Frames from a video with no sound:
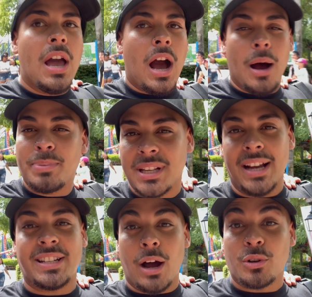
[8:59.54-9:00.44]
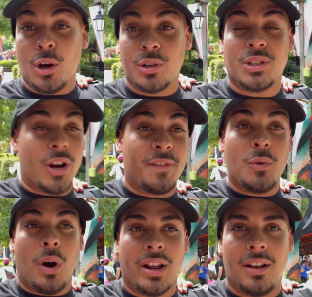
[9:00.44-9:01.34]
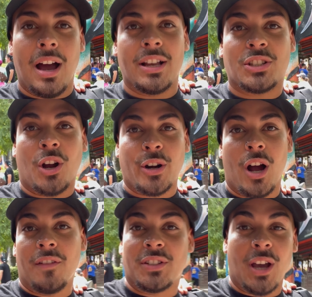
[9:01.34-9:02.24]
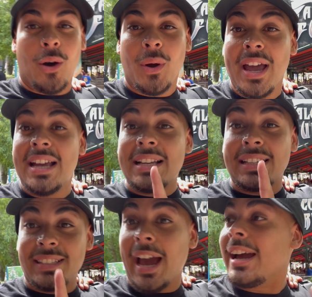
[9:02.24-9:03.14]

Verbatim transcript: upside down coaster if you want to uh, start off. So it's a warm up. Yeah,